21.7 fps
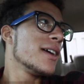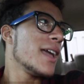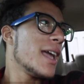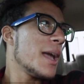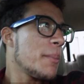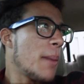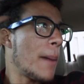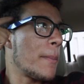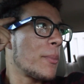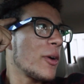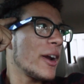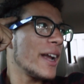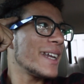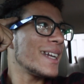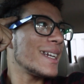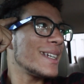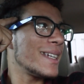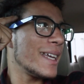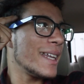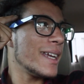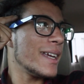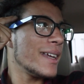In my brain,
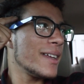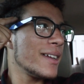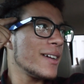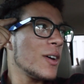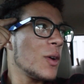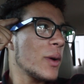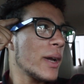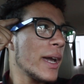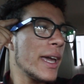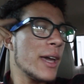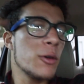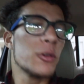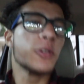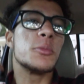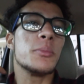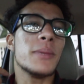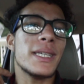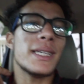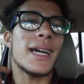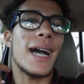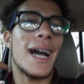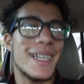I did it. Okay, it was
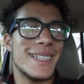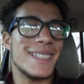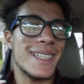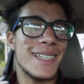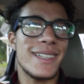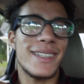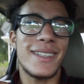me. I did